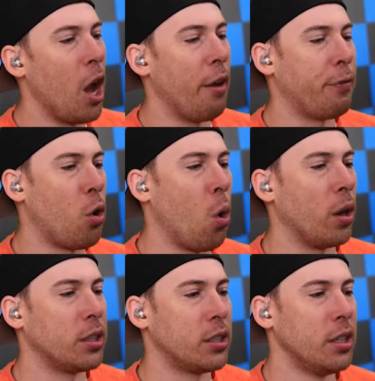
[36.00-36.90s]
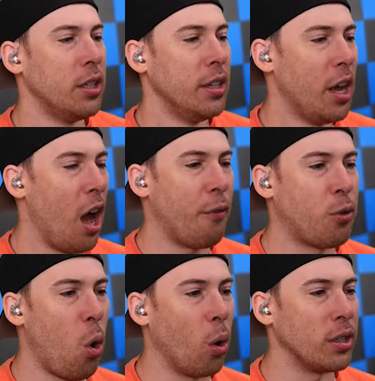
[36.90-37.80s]
Of course. Of
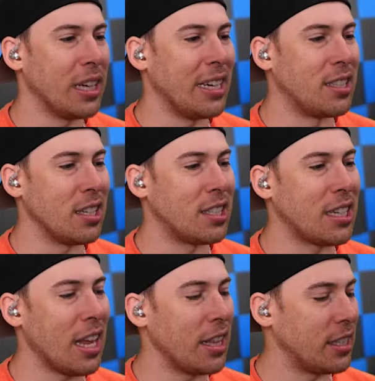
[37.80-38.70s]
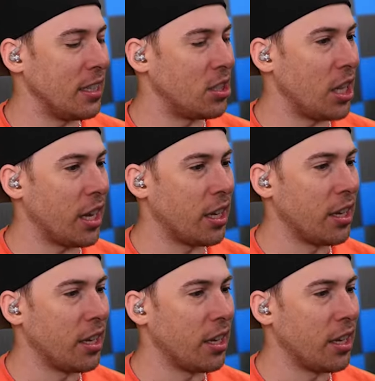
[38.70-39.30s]
course. It's the skeleton stick.